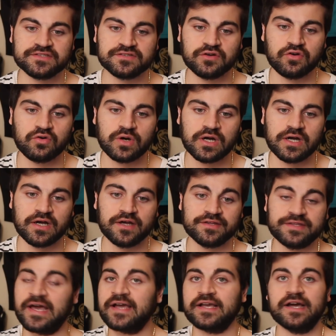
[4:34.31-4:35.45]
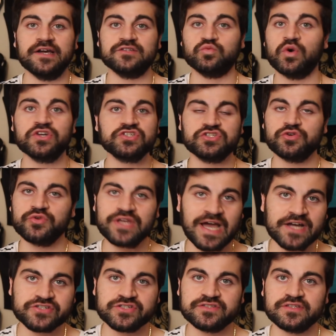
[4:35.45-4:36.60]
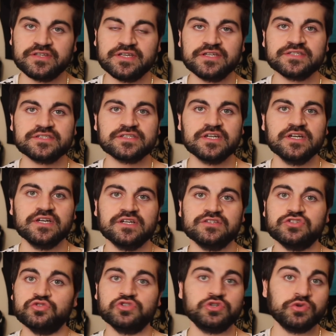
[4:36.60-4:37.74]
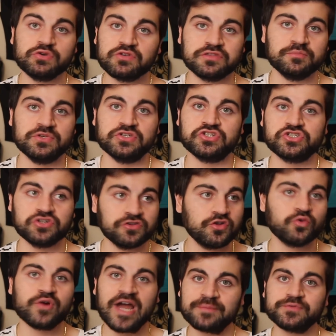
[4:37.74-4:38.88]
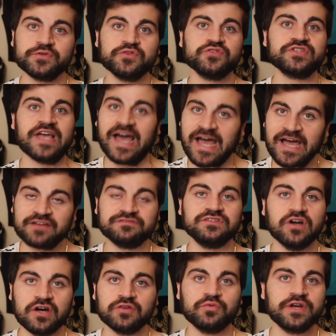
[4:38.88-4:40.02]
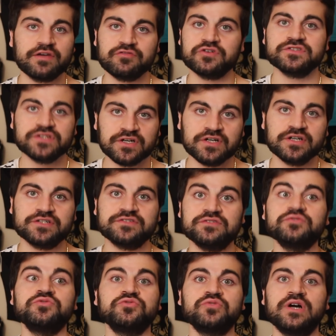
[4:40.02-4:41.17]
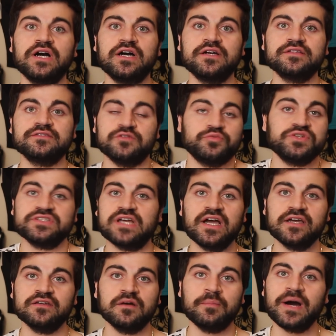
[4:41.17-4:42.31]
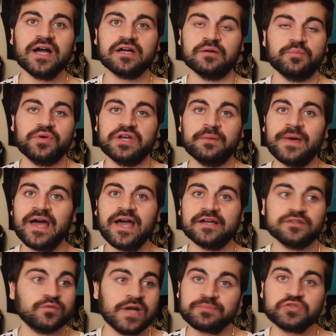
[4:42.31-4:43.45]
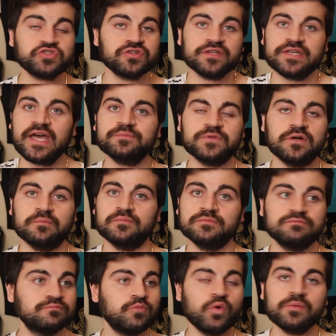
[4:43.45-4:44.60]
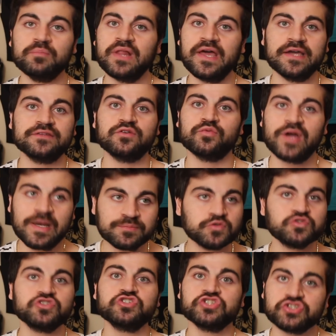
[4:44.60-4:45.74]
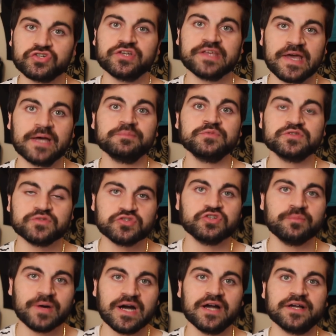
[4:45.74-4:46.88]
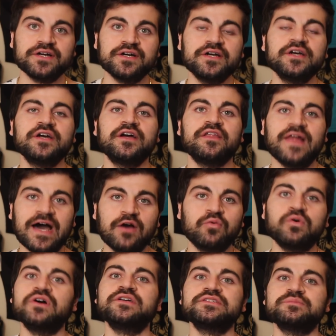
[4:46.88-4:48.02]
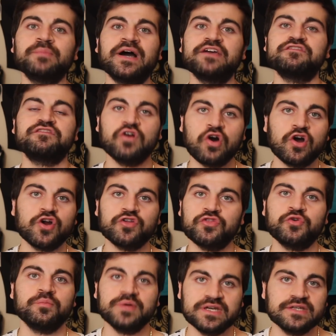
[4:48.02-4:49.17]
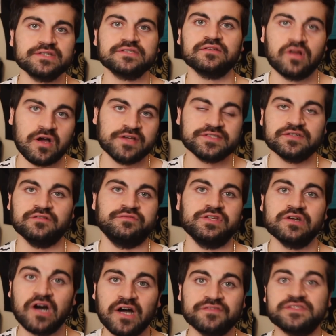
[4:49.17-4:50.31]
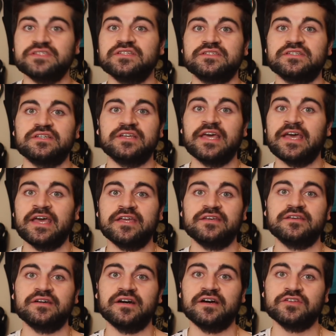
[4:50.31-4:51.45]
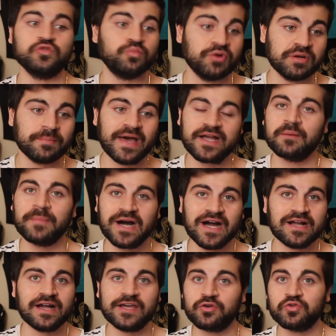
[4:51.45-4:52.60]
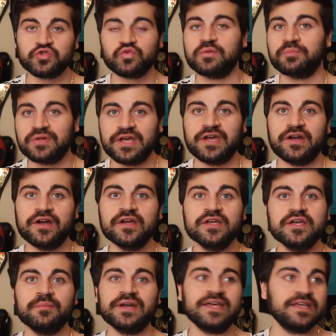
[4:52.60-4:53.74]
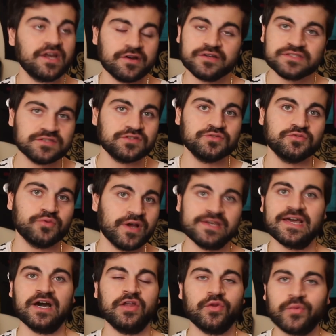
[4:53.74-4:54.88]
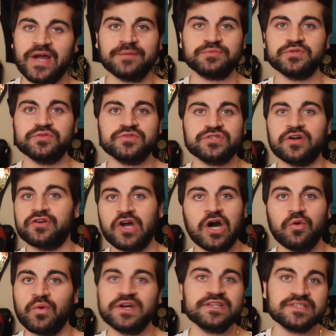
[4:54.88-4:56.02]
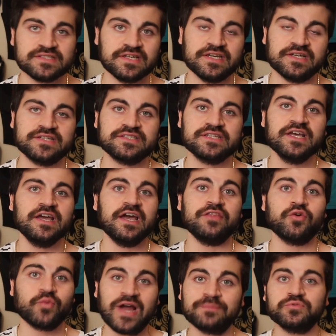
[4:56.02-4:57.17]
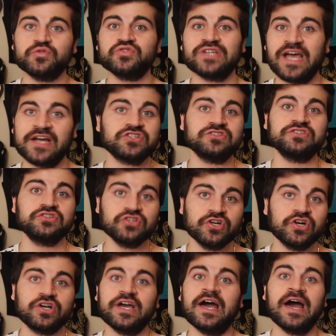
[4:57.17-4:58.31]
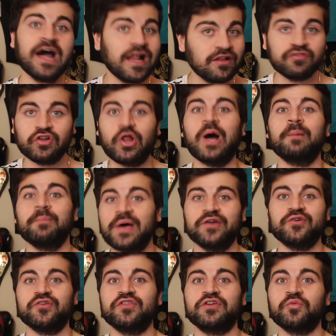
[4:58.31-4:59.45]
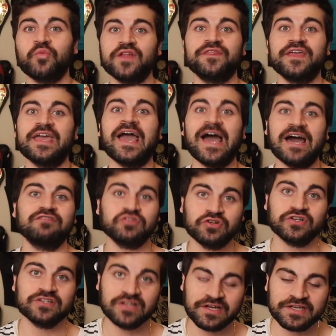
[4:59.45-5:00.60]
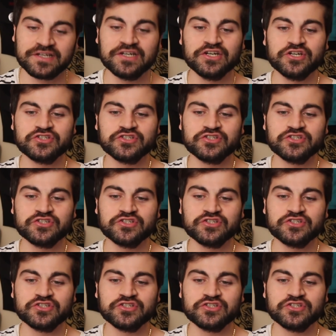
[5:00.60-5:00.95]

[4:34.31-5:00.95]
So yeah, guys, what is your reaction to this? Do you agree with me? Should the Raptors have done whatever it took to re-sign Ibaka and bring him back? The Raptors should have kept him. Point blank, the Raptors should have kept Serge Ibaka. That was by far their biggest loss of the offseason. And you bring back Ibaka, I know it's one player, but I guarantee you right now the Raptors are not 1-6, and the Raptors actually look a hell of a lot better than what they have looked like.